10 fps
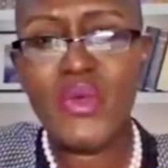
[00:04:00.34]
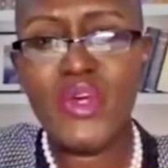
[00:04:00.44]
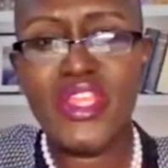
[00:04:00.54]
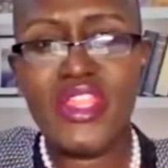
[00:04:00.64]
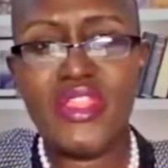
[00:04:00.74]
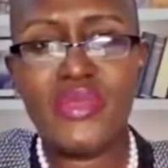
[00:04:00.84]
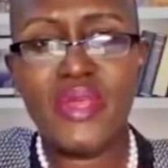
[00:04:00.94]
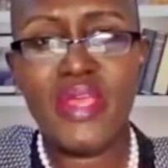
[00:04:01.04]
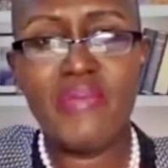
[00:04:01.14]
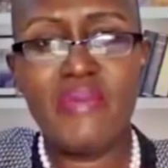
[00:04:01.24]
were the
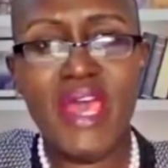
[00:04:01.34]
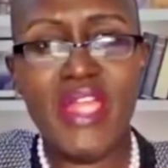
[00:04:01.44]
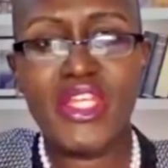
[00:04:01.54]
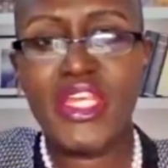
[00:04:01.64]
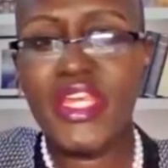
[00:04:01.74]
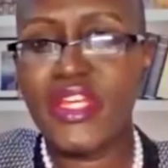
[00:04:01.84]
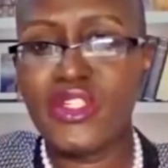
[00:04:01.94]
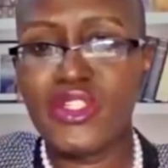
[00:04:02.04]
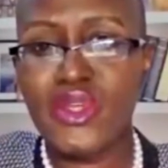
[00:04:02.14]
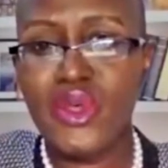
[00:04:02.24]
3 men
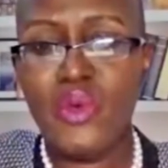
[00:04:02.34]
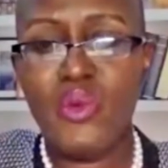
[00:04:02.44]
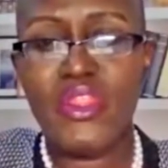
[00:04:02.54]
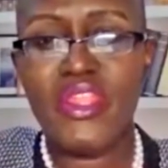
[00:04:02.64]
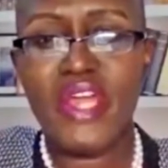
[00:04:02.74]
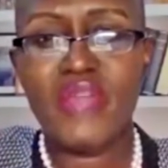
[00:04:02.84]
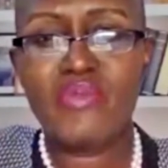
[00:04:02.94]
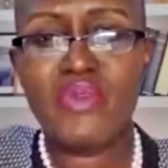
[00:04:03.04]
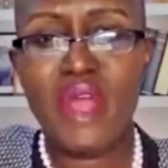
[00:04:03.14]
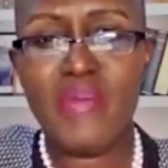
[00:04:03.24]
killed
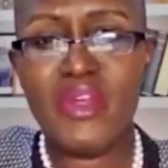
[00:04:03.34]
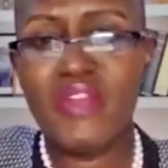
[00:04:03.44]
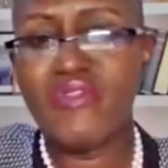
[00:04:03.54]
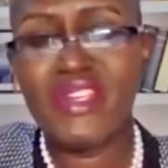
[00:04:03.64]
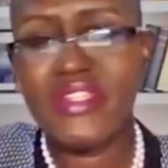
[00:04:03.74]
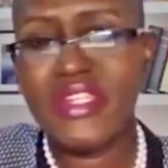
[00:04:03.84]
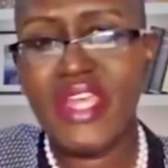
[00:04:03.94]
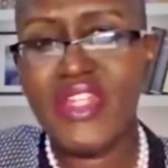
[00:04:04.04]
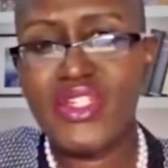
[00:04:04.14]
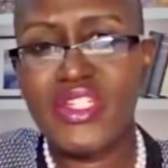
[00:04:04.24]
without proper
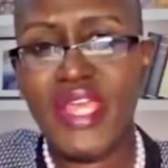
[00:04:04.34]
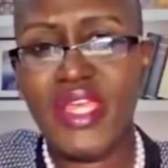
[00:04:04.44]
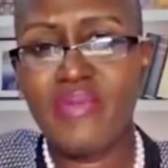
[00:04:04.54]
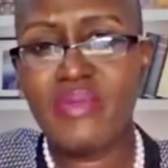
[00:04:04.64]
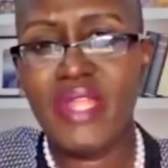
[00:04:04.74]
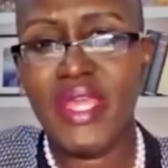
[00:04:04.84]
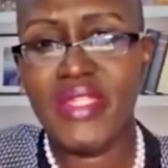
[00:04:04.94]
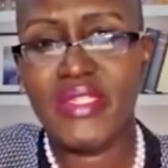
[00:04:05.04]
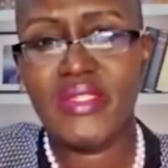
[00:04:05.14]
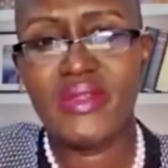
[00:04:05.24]
investigation taking
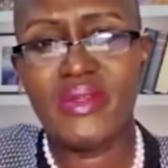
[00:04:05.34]
place?